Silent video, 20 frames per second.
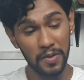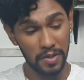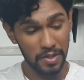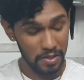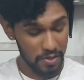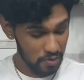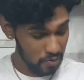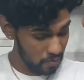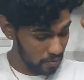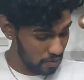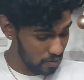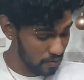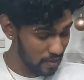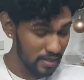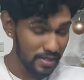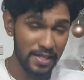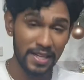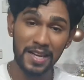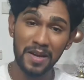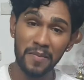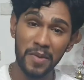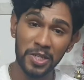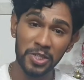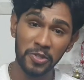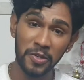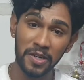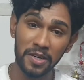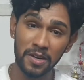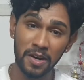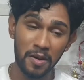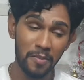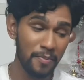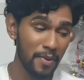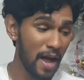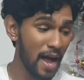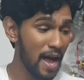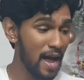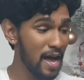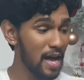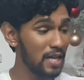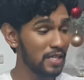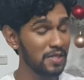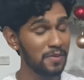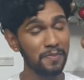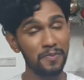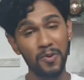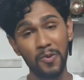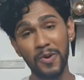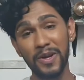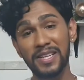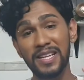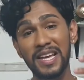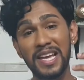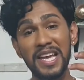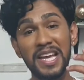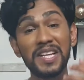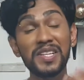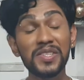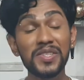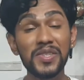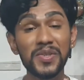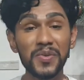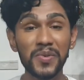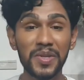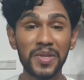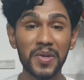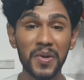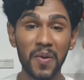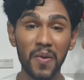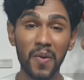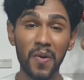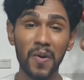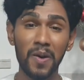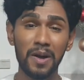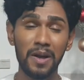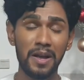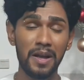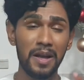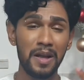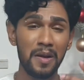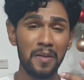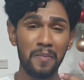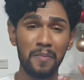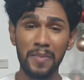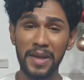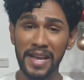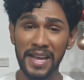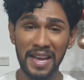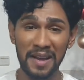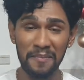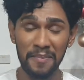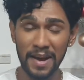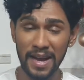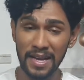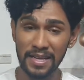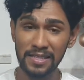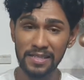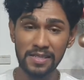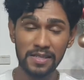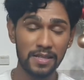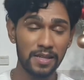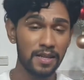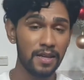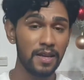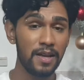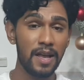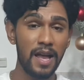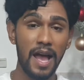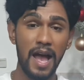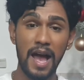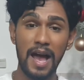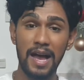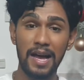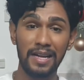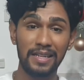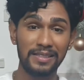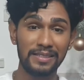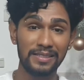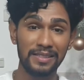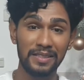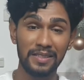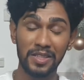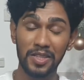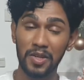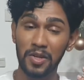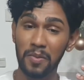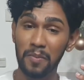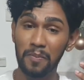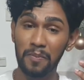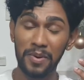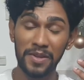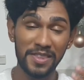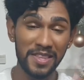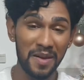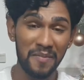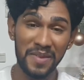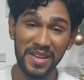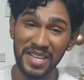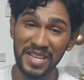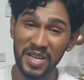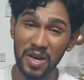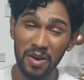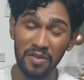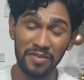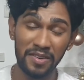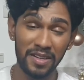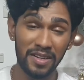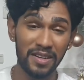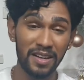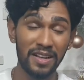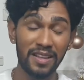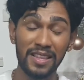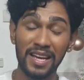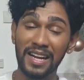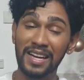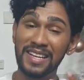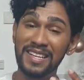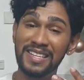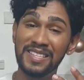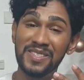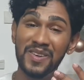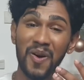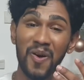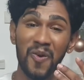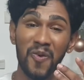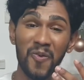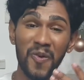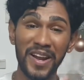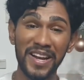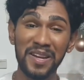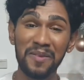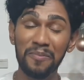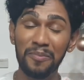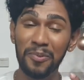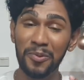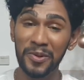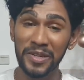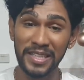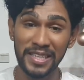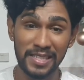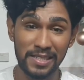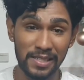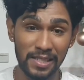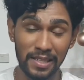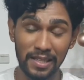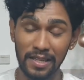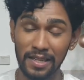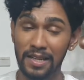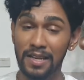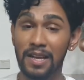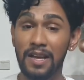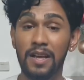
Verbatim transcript: you're gonna do you can take a measuring cup and pour it into your baking pans and put them in the oven that is already preheated